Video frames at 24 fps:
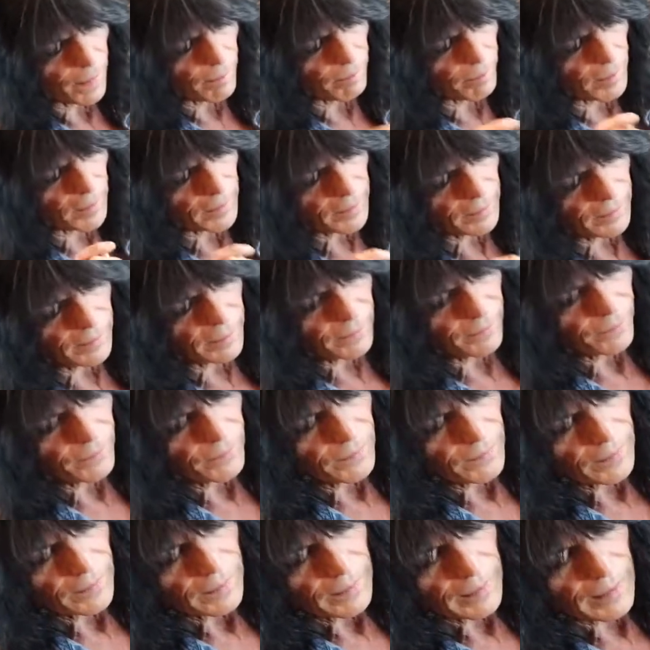button.
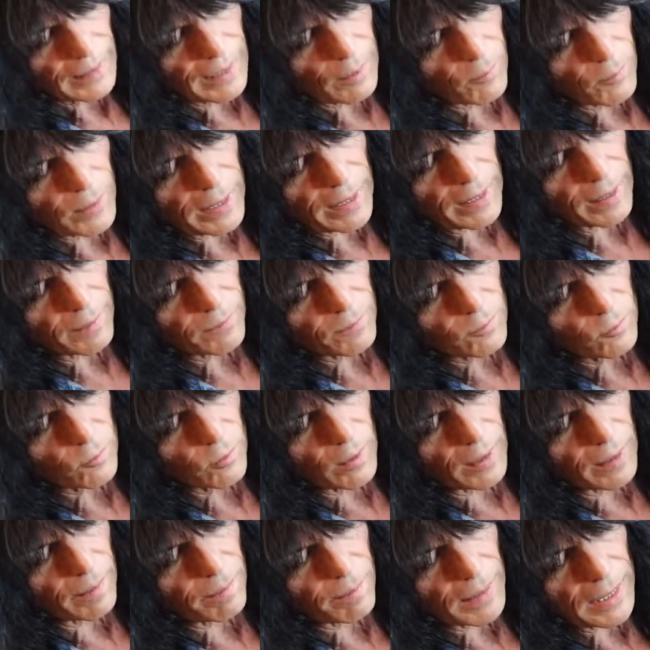And we have
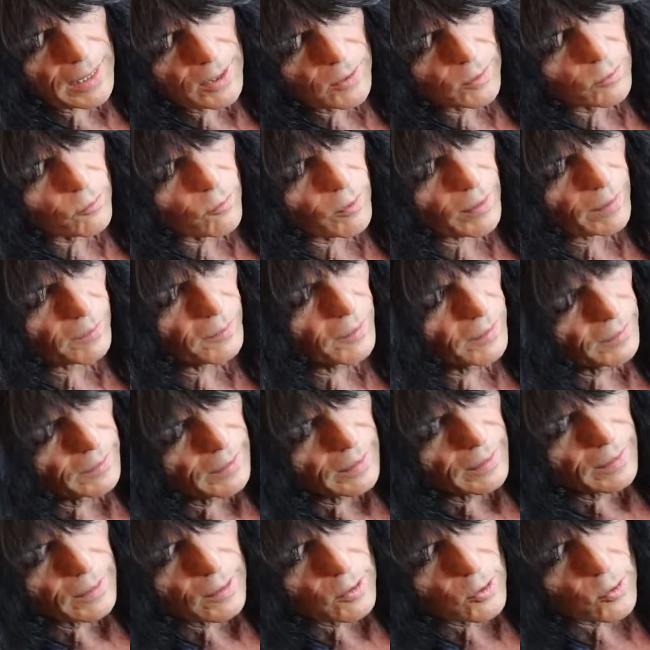bass and treble.
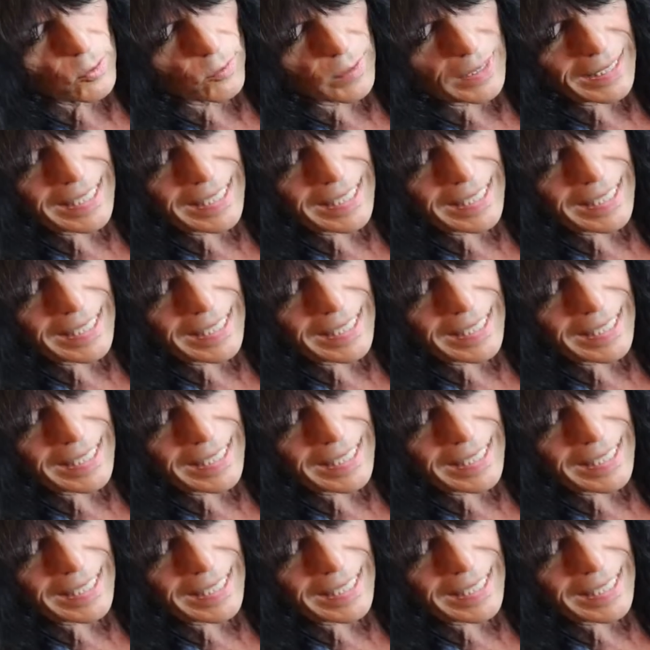So in